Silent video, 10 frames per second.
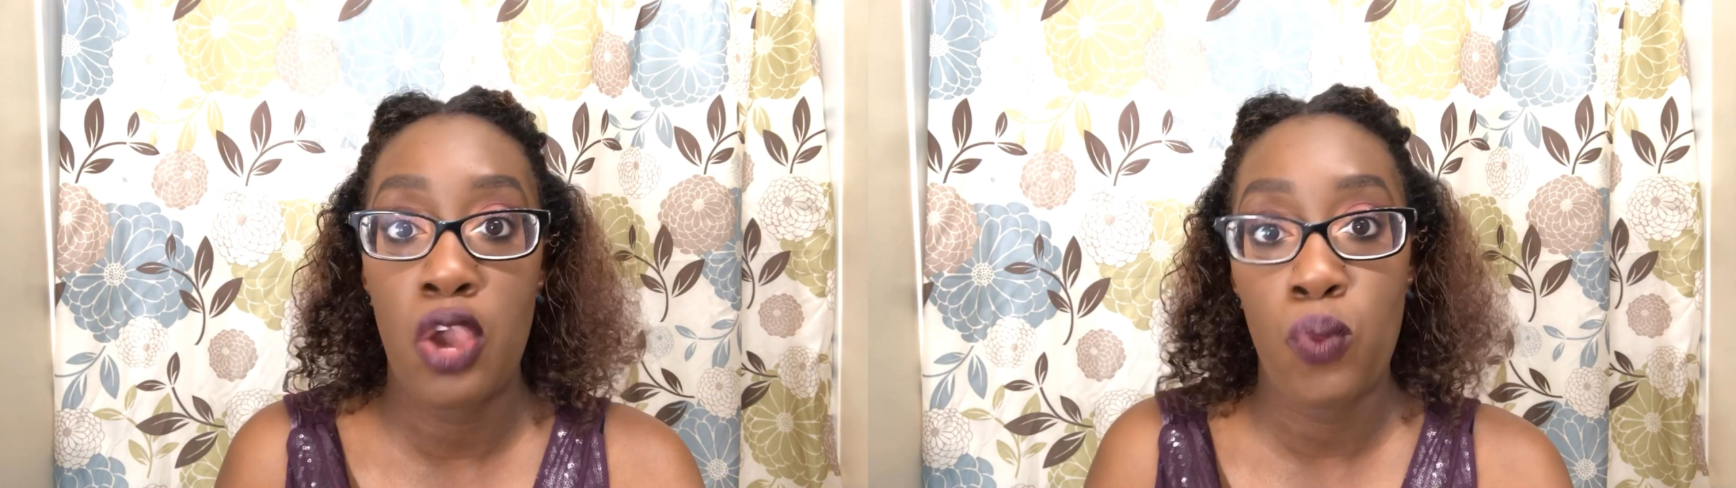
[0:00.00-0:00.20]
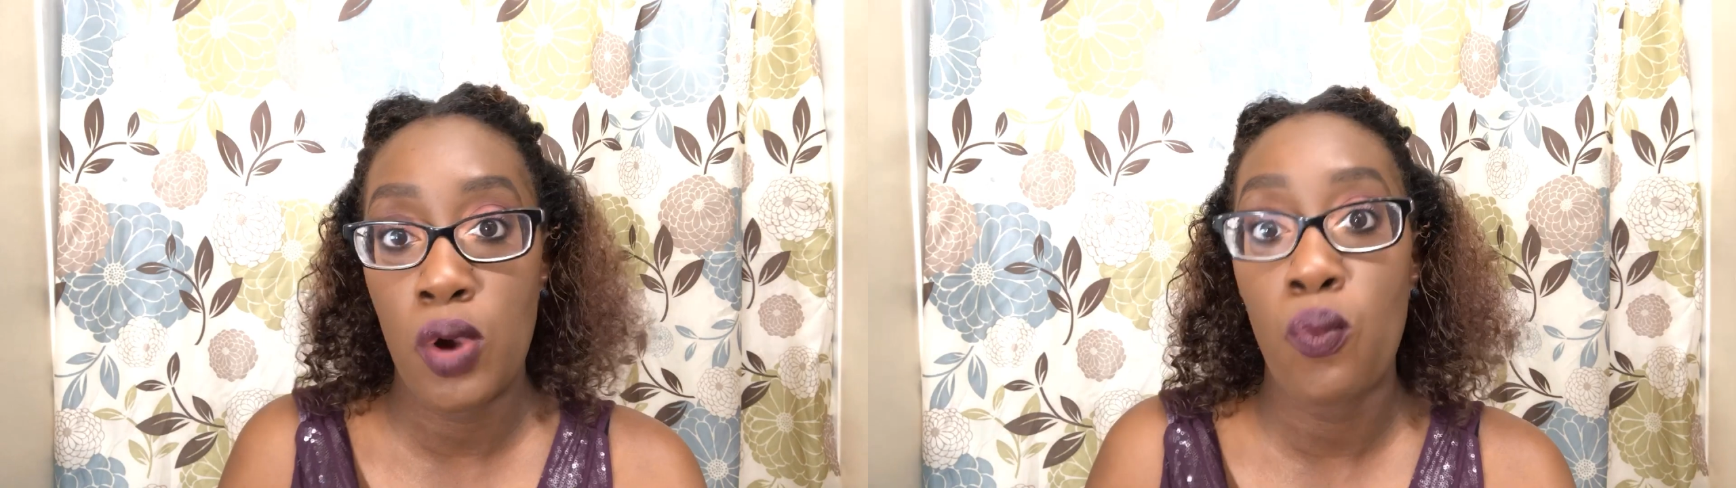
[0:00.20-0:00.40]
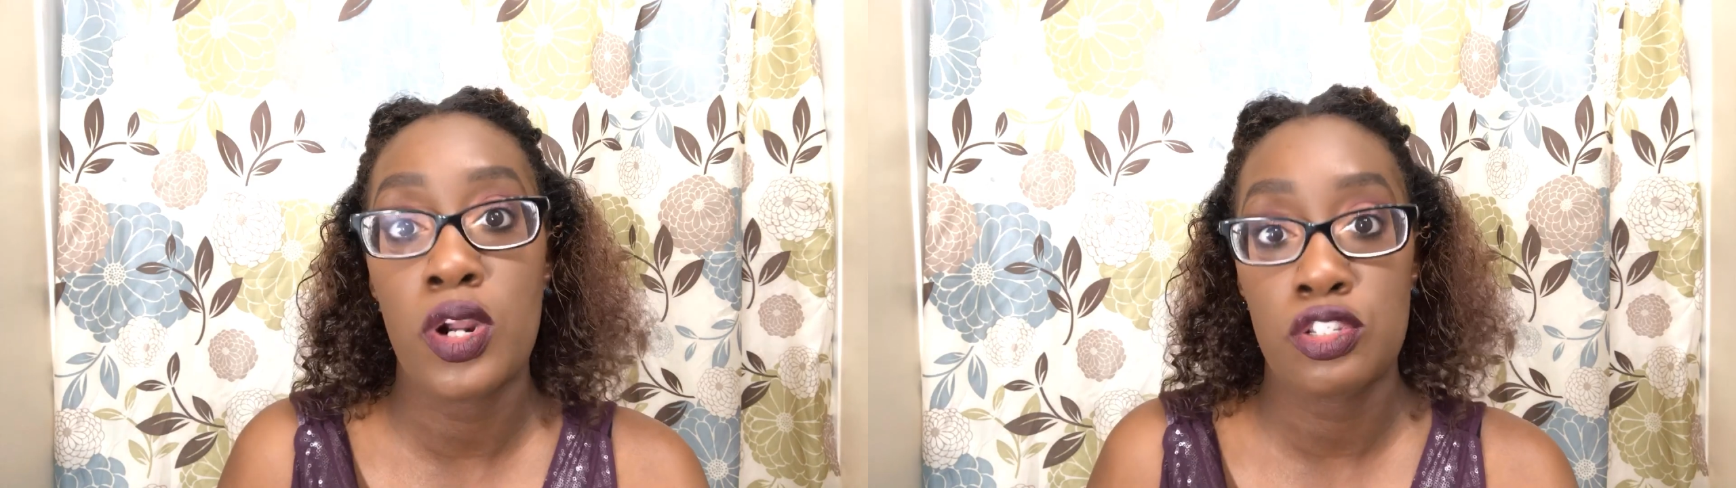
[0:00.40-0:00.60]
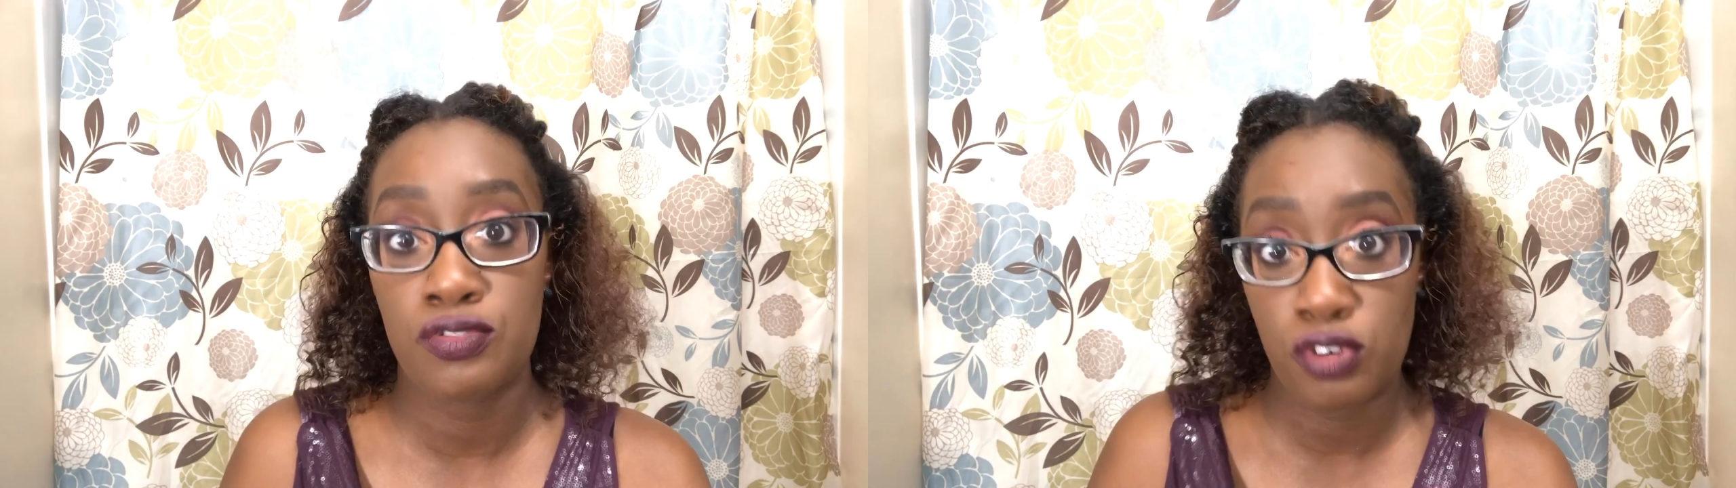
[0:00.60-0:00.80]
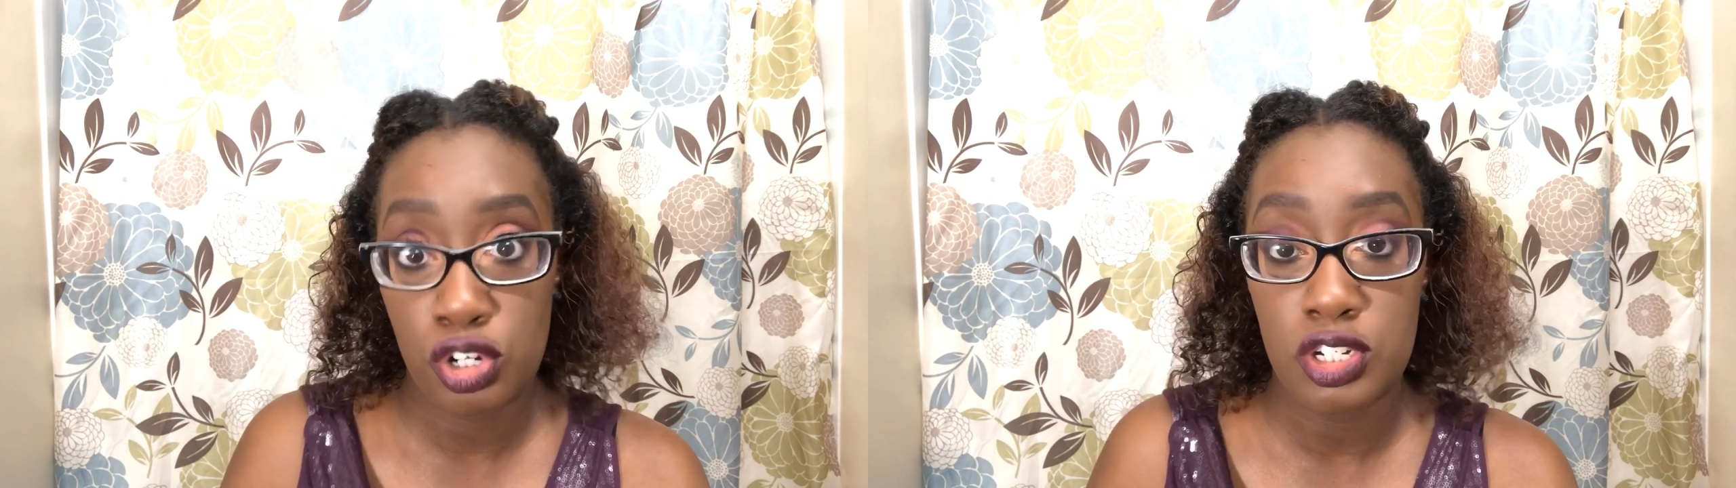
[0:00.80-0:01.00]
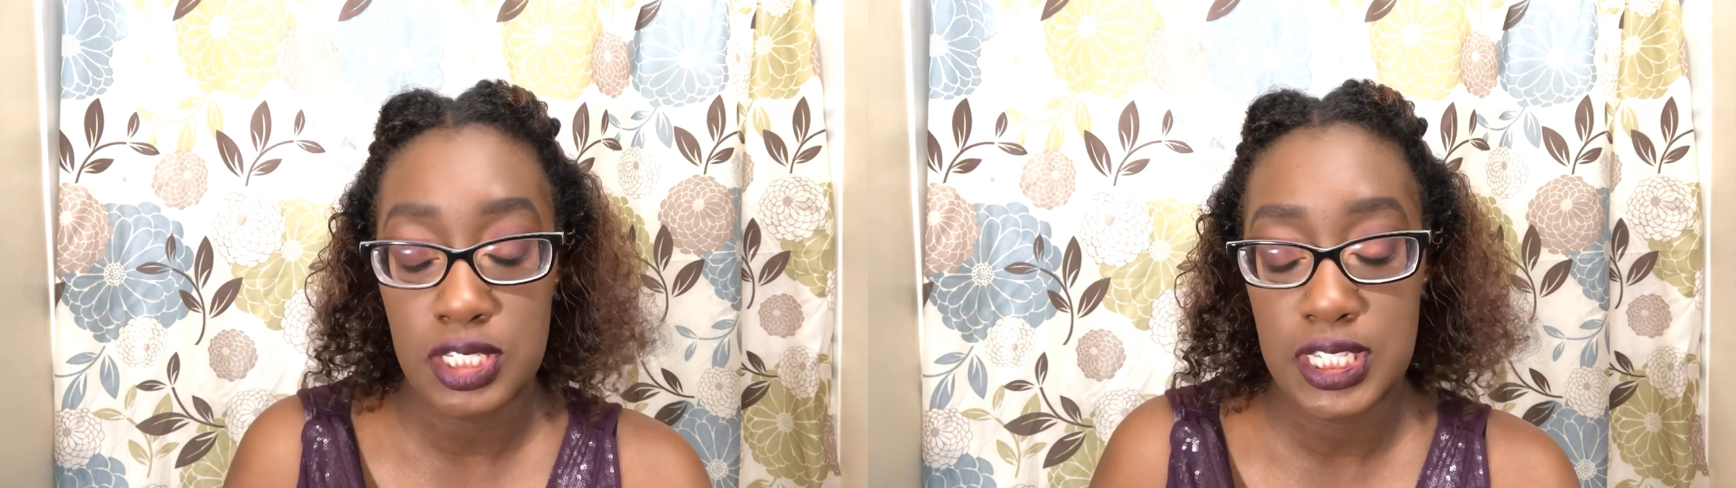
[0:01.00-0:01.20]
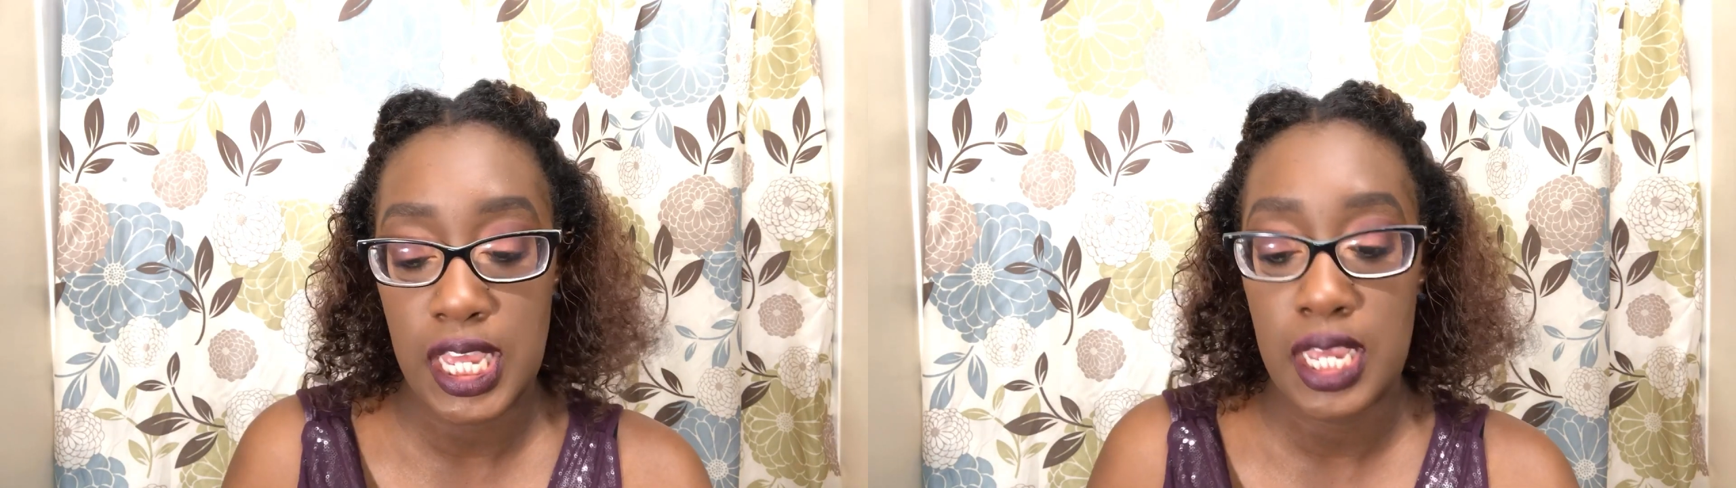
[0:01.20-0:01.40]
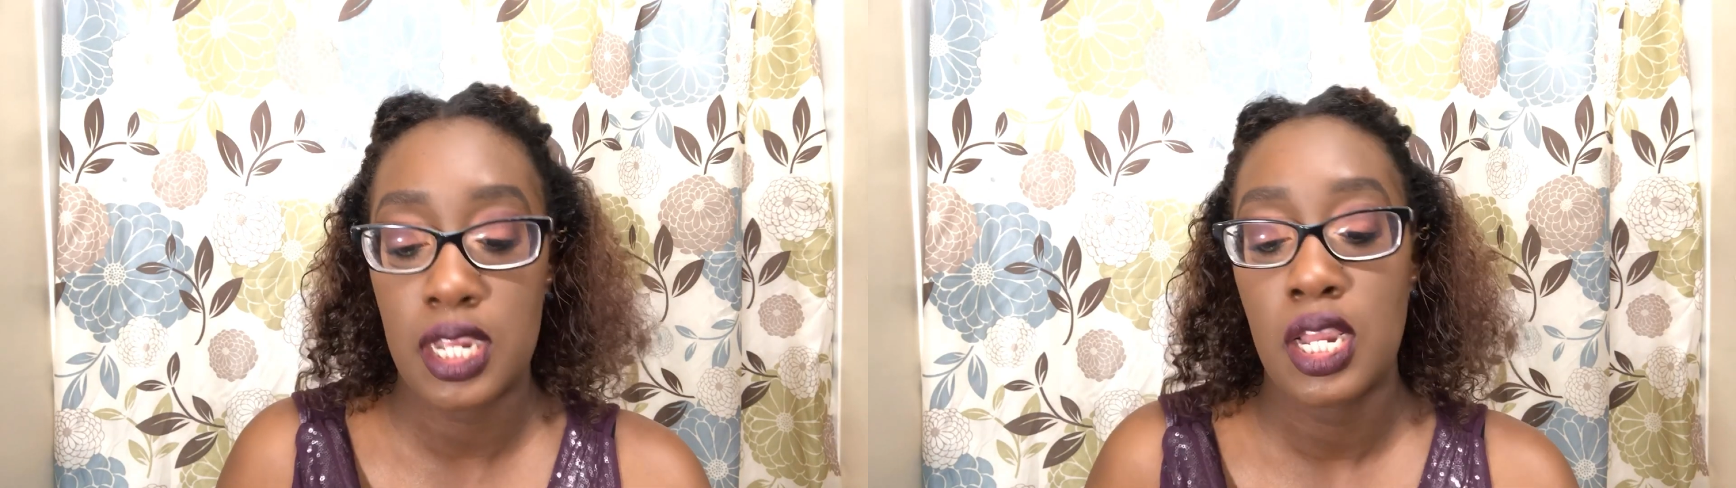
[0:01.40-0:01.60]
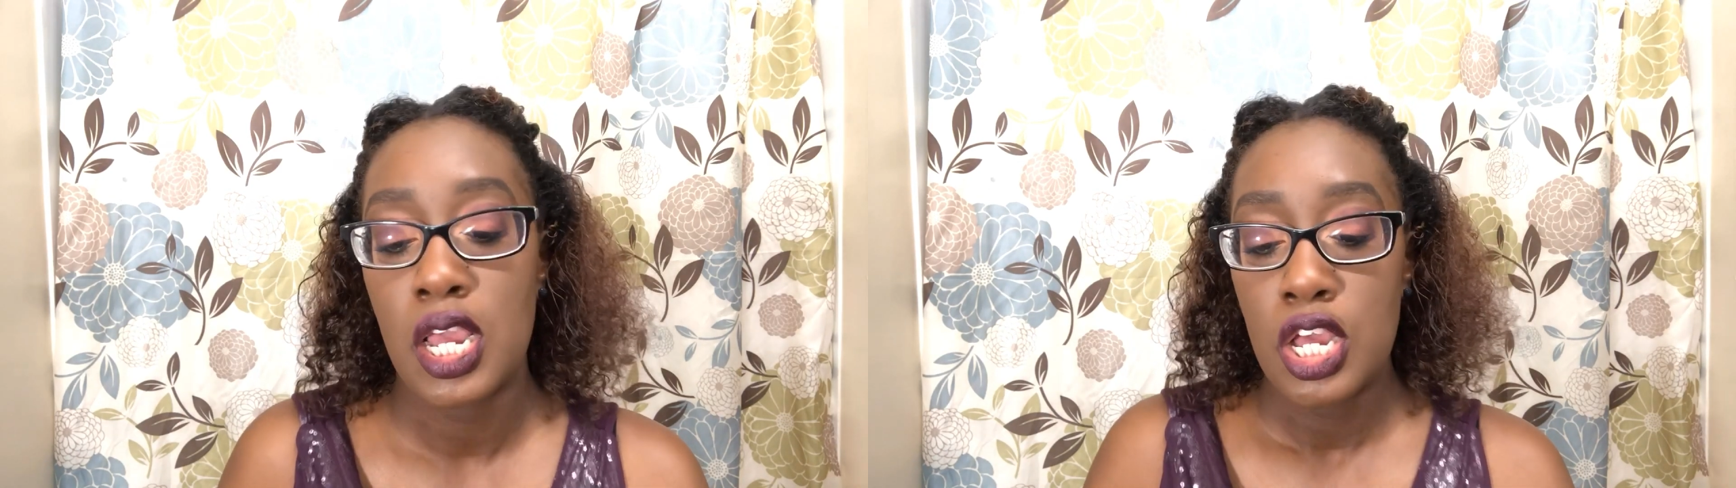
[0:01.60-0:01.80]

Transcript: and what works for your skin.